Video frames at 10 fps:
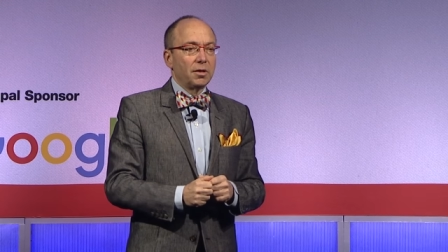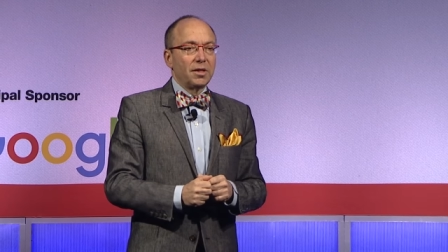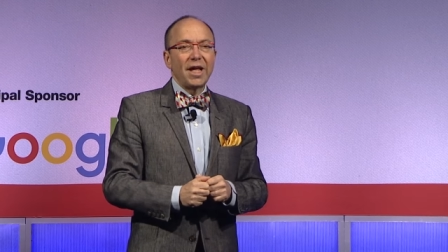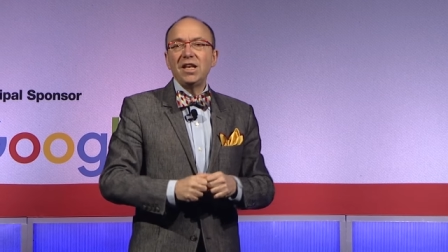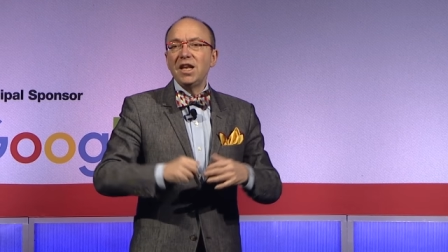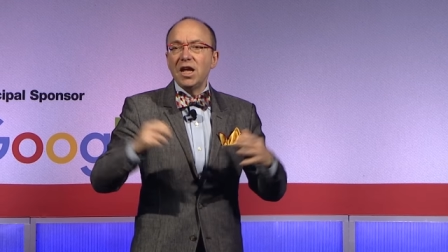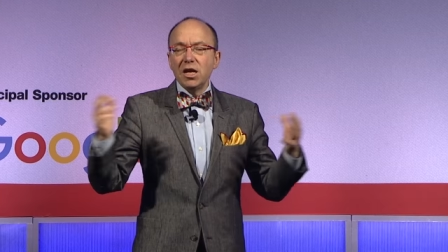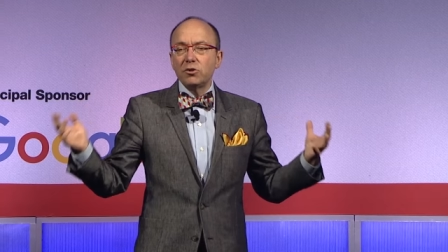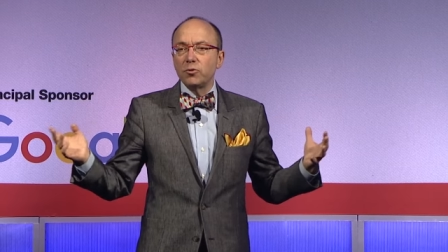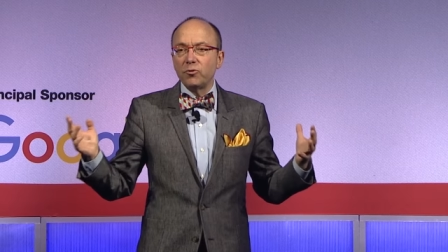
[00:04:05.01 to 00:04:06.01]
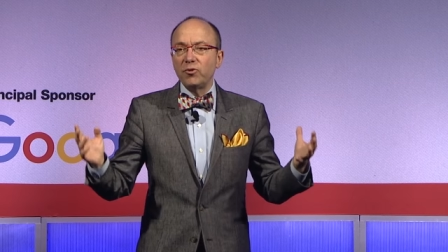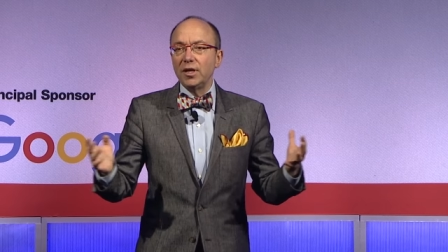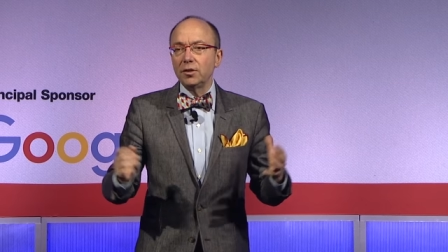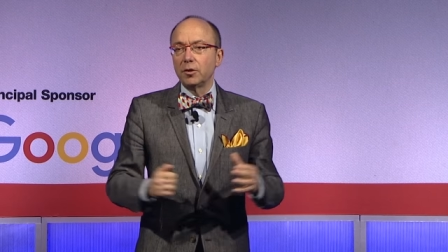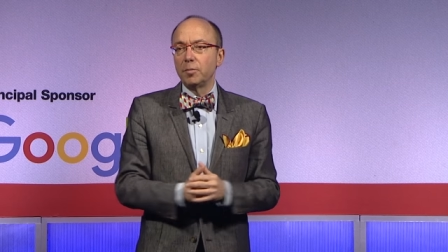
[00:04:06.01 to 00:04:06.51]
They need to
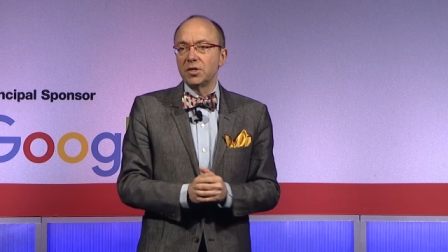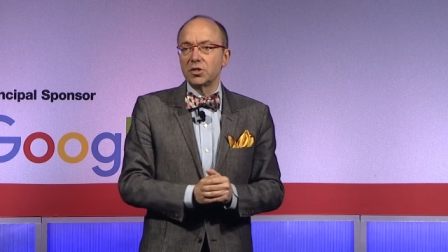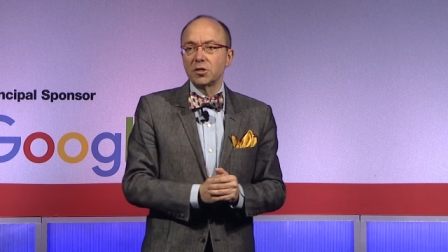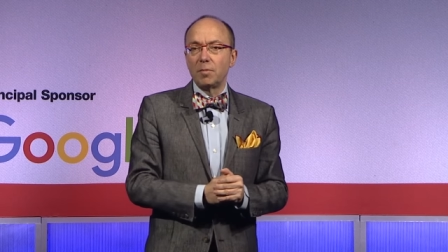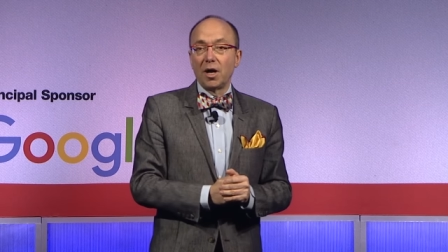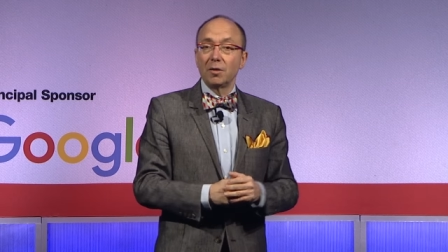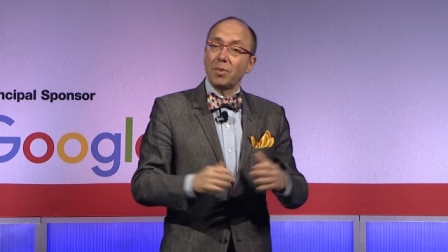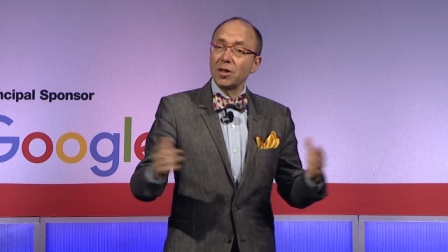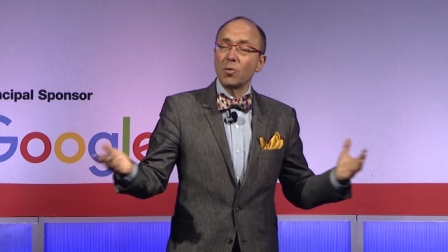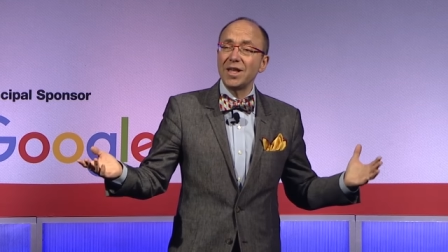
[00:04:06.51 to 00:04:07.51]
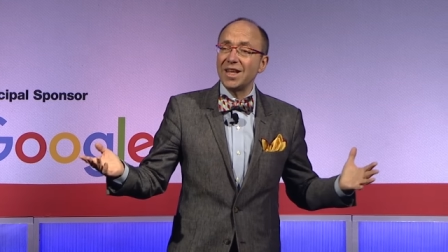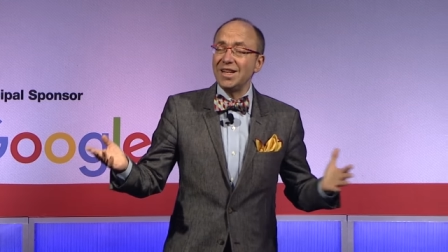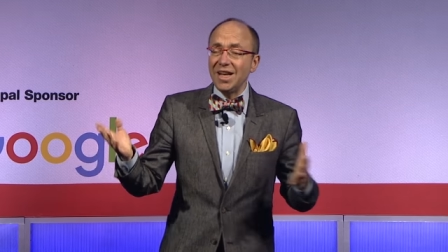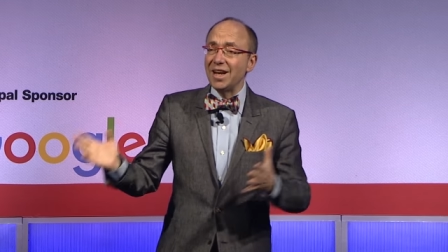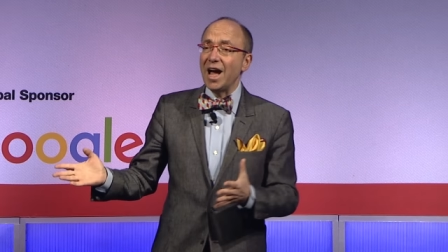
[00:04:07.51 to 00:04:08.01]
feed their business model. And by the way, they
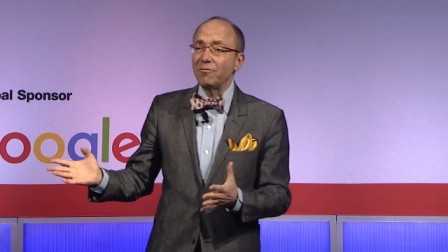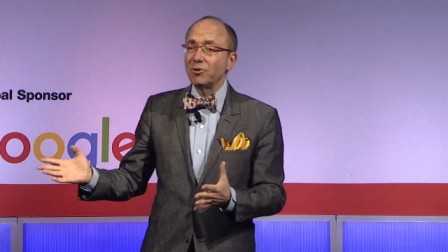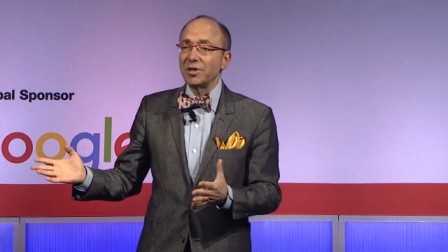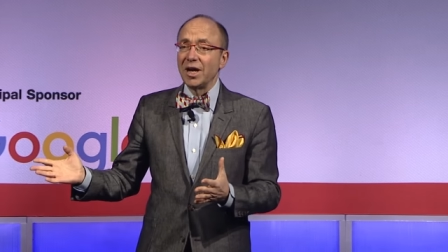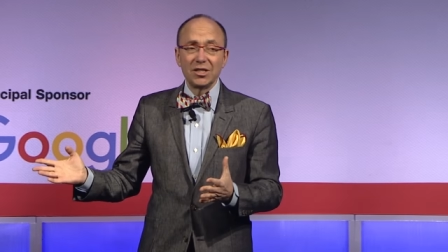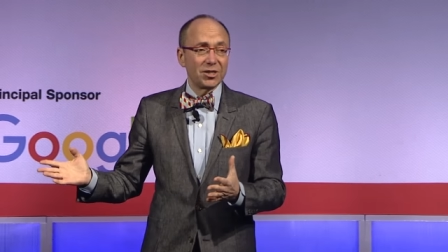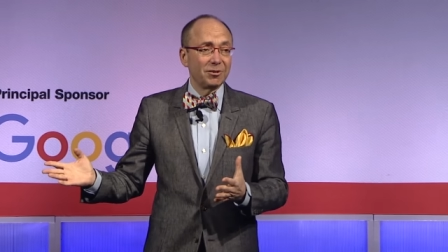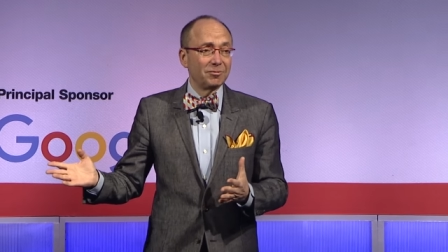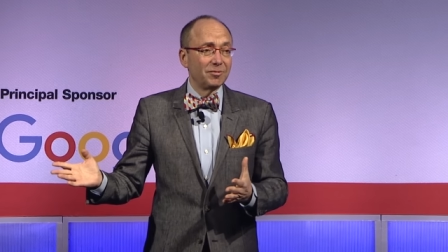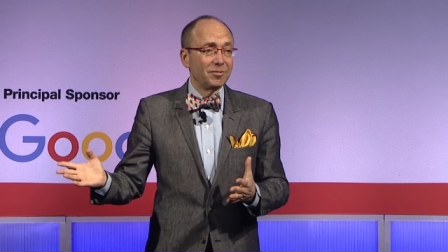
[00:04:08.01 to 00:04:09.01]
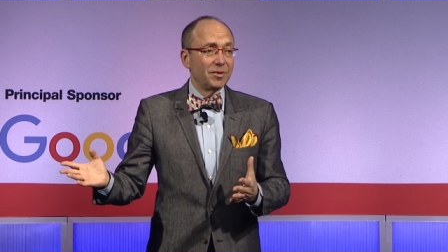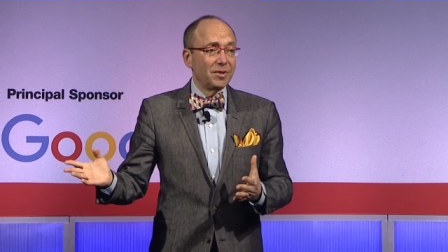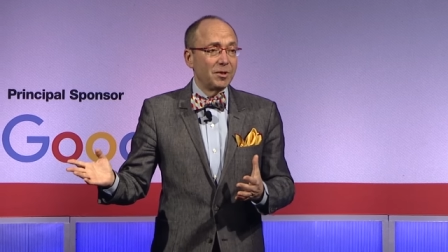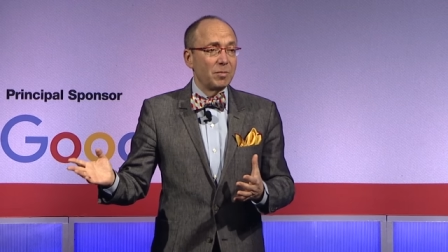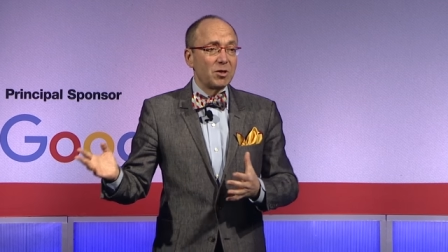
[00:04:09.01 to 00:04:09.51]
need advertising
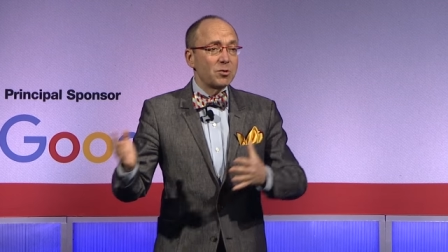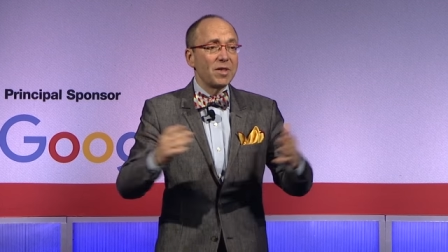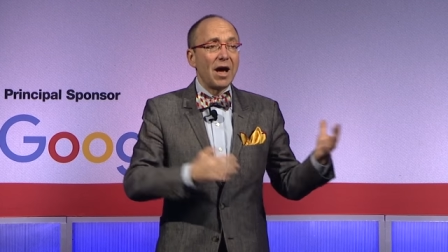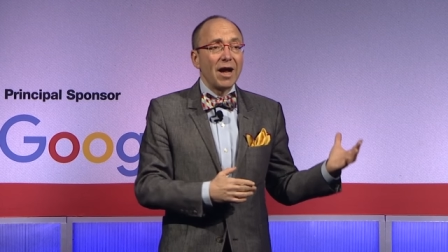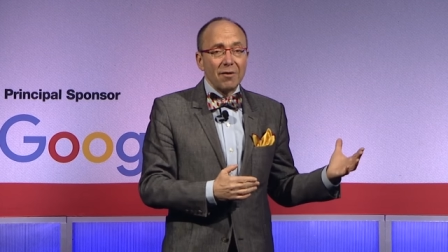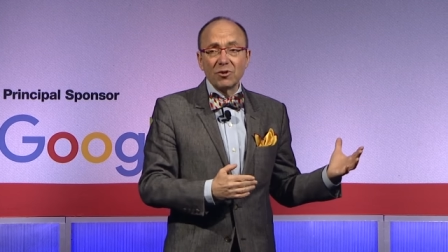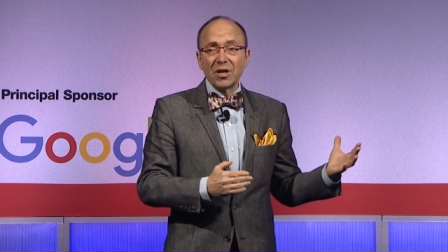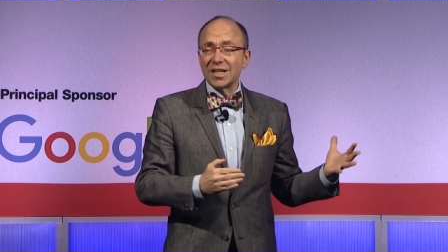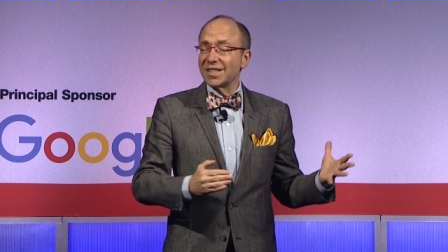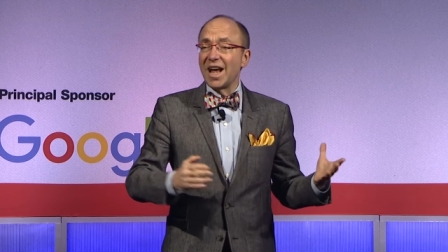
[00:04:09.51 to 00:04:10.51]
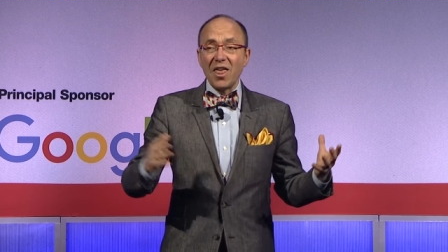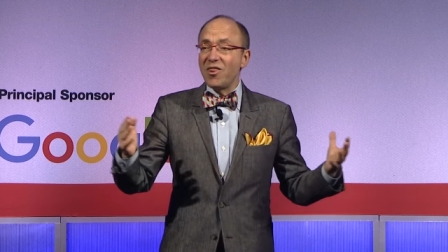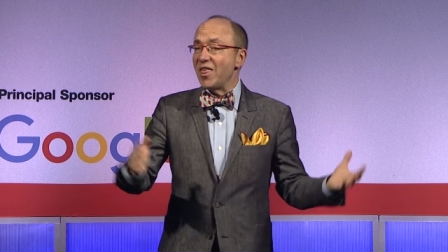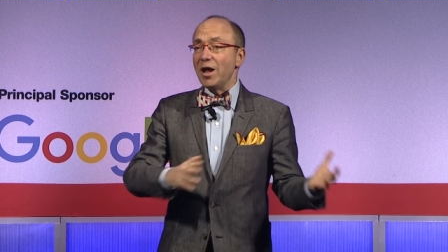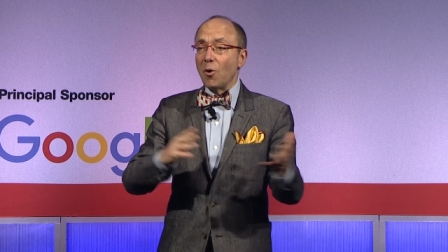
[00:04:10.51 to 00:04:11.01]
because without advertising,
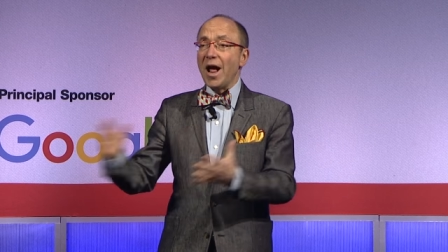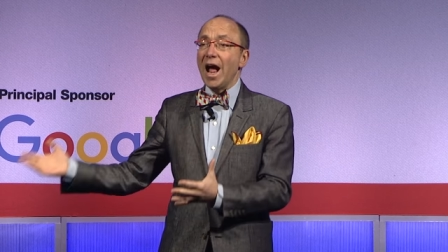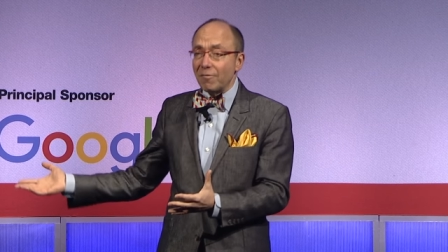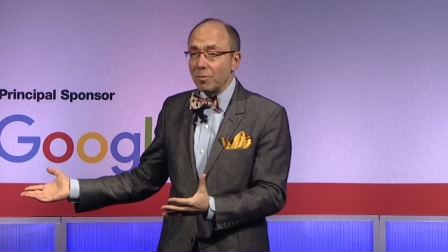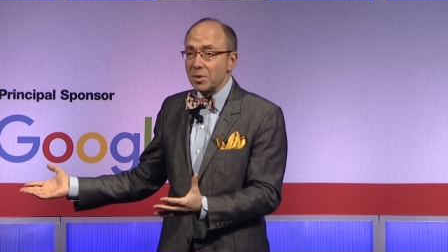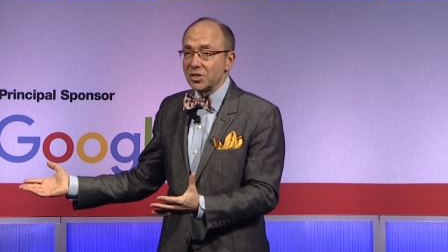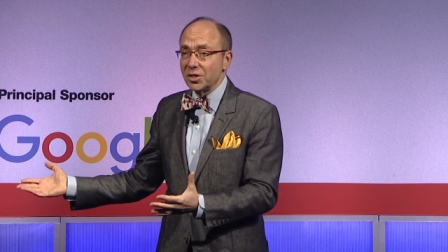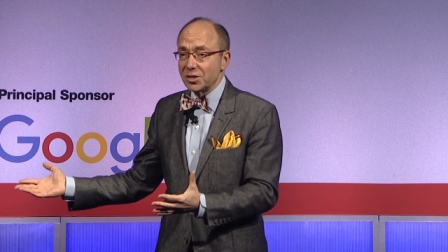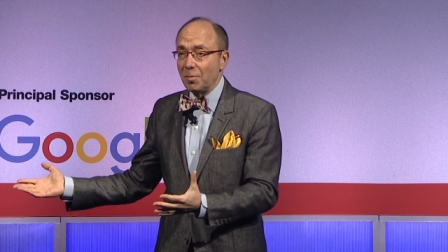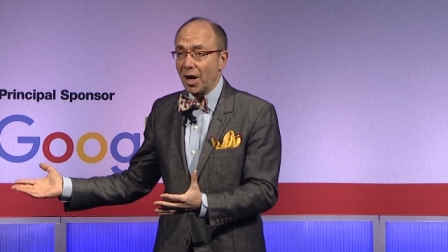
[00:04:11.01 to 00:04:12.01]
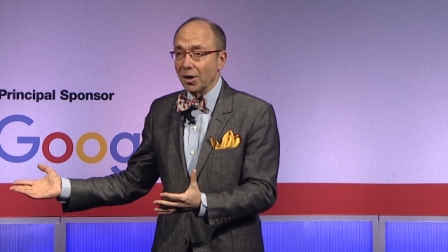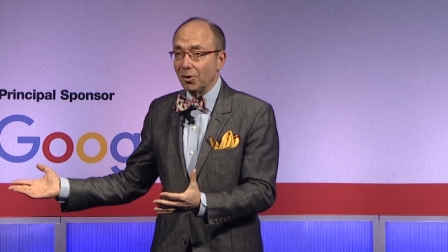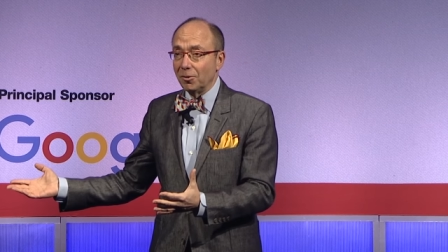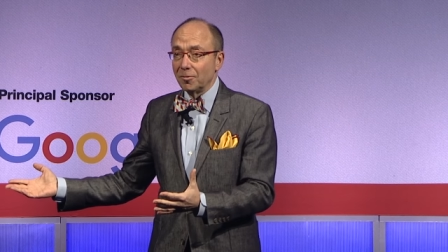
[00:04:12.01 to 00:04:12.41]
they don't have a business model.